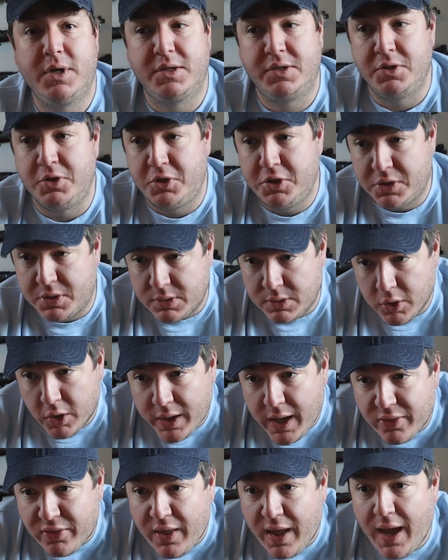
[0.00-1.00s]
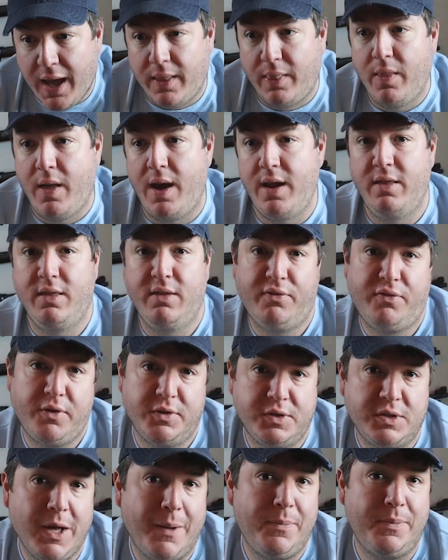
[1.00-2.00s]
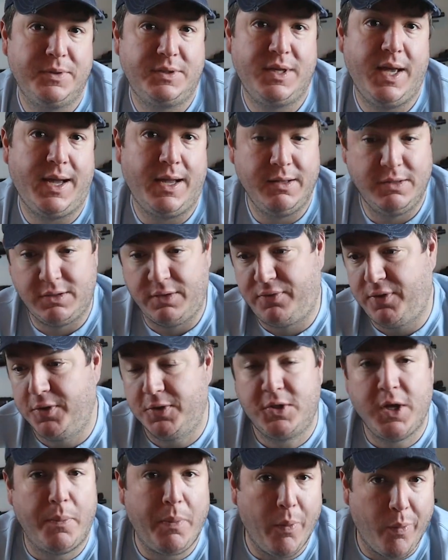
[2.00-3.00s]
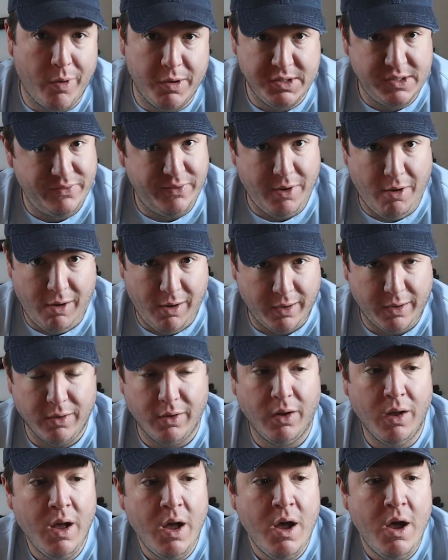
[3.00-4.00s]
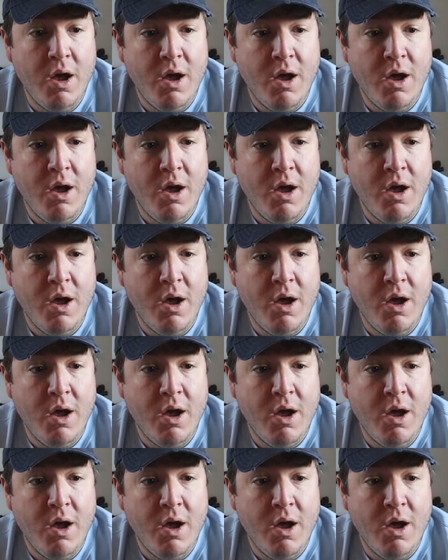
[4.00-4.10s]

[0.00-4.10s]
doesn't just look at the headline in the first couple seconds or first couple words of an article